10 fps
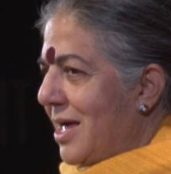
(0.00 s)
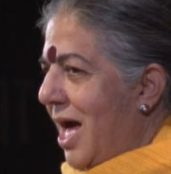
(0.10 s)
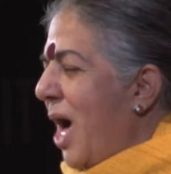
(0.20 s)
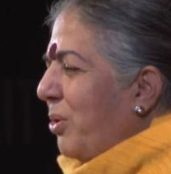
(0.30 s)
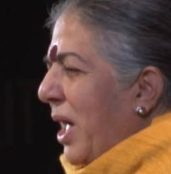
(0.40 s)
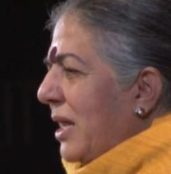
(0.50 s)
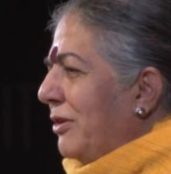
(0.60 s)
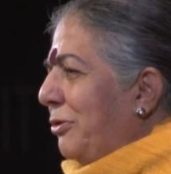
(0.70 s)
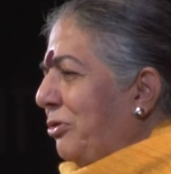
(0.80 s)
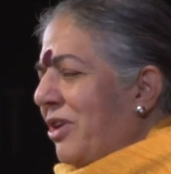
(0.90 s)
How can a
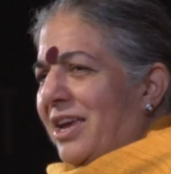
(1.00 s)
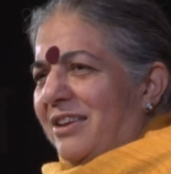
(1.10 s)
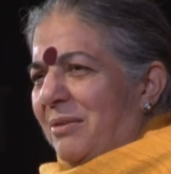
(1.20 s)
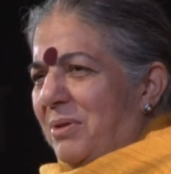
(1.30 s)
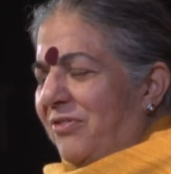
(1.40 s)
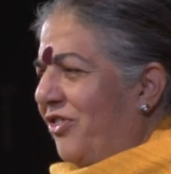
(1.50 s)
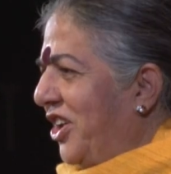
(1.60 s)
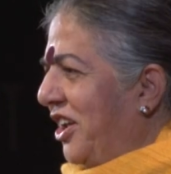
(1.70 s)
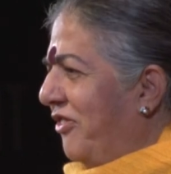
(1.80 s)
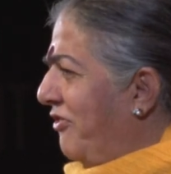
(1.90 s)
society be
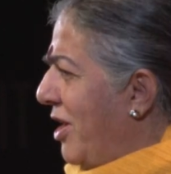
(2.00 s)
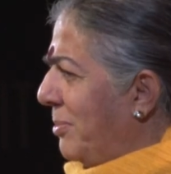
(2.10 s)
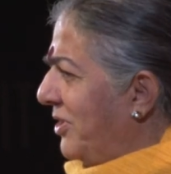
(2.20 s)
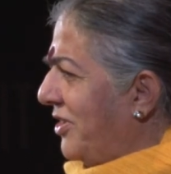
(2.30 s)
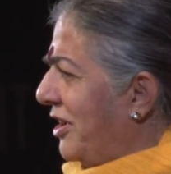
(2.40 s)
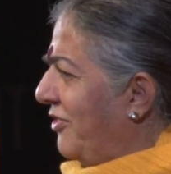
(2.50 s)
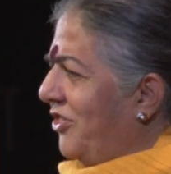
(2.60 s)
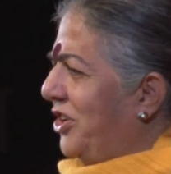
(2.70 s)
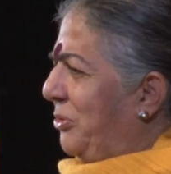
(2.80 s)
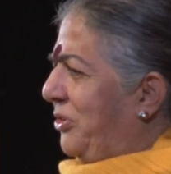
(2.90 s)
free if farmers aren't
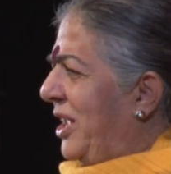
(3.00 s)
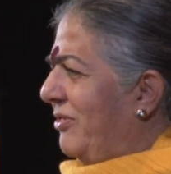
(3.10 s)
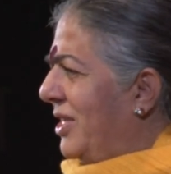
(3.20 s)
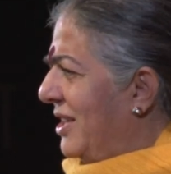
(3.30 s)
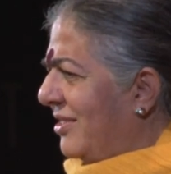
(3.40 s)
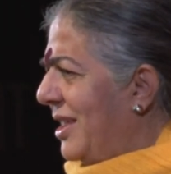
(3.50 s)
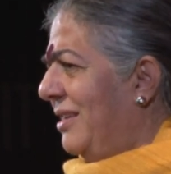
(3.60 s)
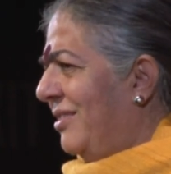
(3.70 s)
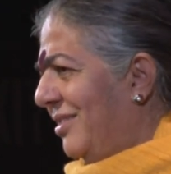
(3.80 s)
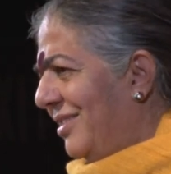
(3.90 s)
free to save their
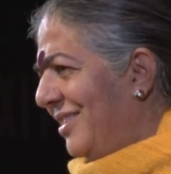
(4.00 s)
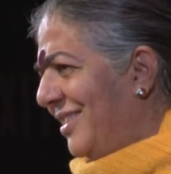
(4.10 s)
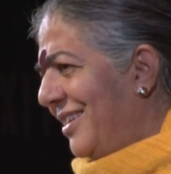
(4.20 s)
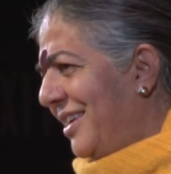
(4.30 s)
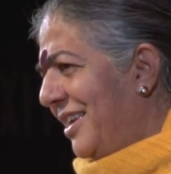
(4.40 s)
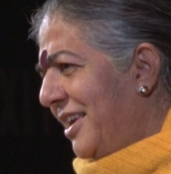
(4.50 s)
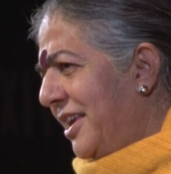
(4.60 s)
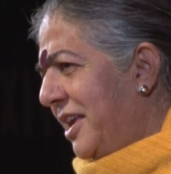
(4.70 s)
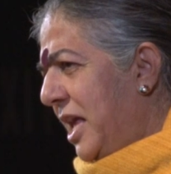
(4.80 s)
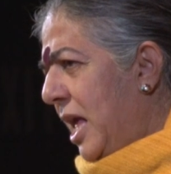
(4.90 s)
seeds?
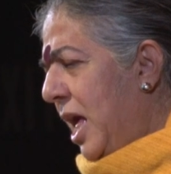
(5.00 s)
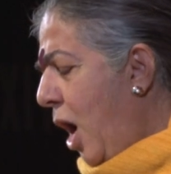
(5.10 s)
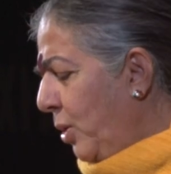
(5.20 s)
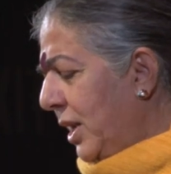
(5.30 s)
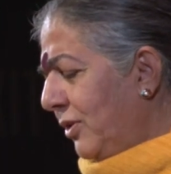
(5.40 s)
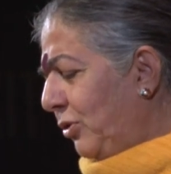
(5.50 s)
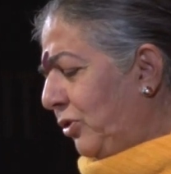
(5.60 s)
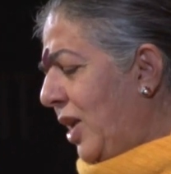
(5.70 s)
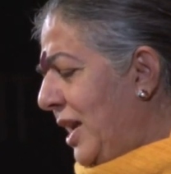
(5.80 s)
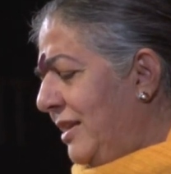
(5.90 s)
How can a
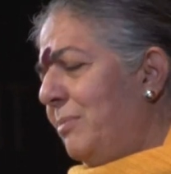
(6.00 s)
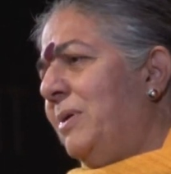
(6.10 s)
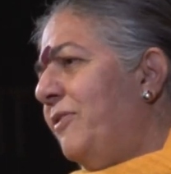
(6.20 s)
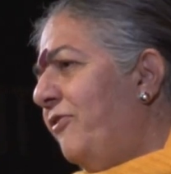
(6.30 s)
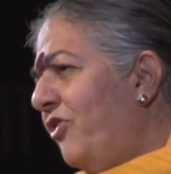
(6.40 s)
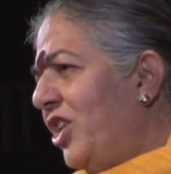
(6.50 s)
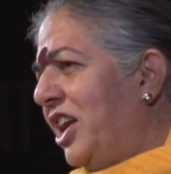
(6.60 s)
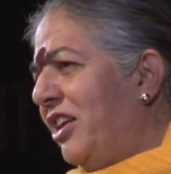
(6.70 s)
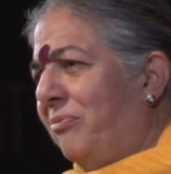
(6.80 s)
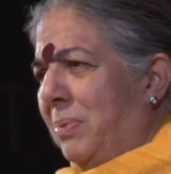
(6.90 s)
society be
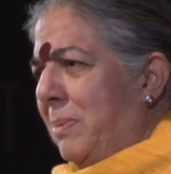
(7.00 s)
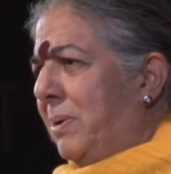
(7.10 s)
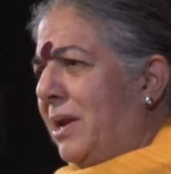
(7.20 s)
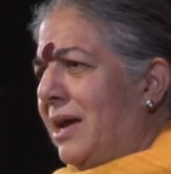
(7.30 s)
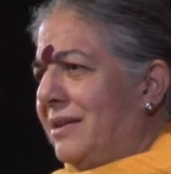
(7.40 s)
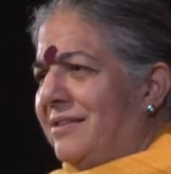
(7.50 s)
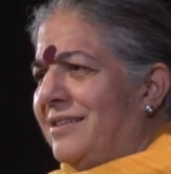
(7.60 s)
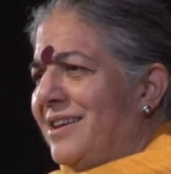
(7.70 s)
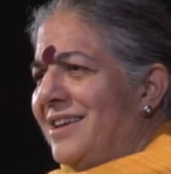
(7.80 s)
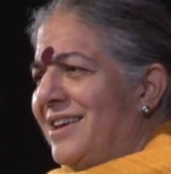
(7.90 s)
free if people aren't
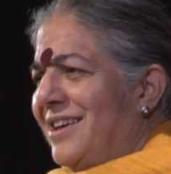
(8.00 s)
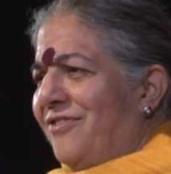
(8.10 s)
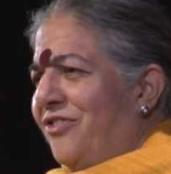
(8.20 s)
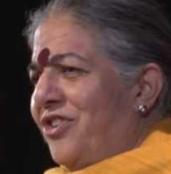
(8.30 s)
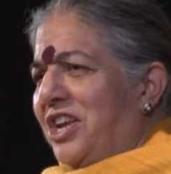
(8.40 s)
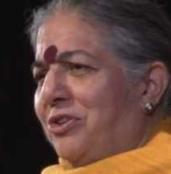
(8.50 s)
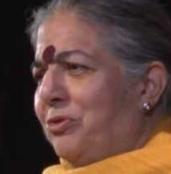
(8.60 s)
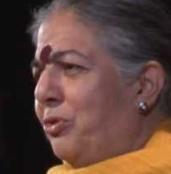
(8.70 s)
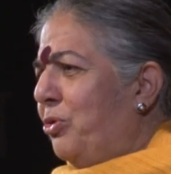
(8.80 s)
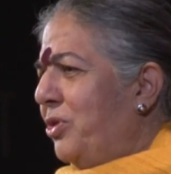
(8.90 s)
free to
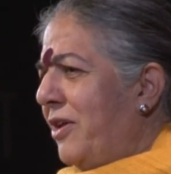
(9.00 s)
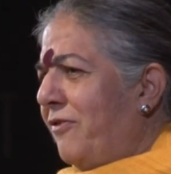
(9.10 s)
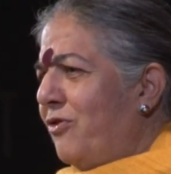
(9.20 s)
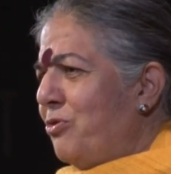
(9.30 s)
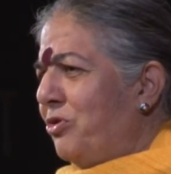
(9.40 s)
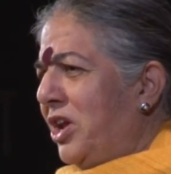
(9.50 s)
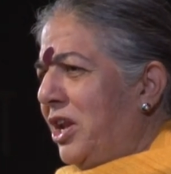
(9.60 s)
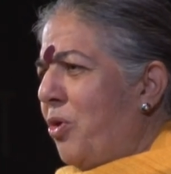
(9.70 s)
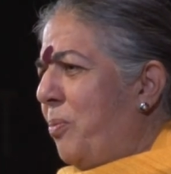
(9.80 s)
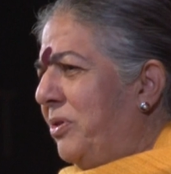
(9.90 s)
grow their food
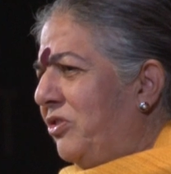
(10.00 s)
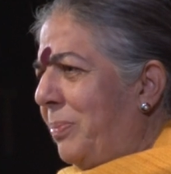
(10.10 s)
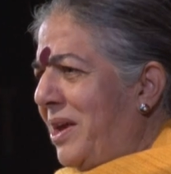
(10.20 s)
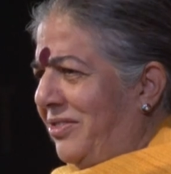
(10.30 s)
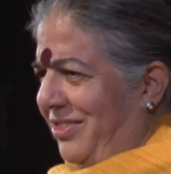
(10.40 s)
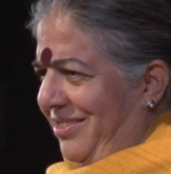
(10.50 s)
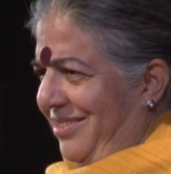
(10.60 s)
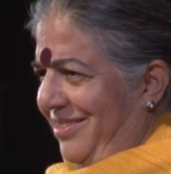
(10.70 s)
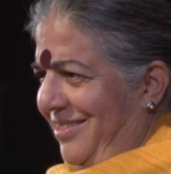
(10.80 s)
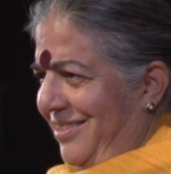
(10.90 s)
in open
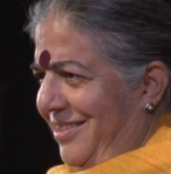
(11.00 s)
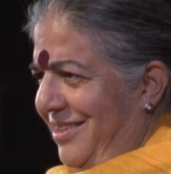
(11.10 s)
spaces?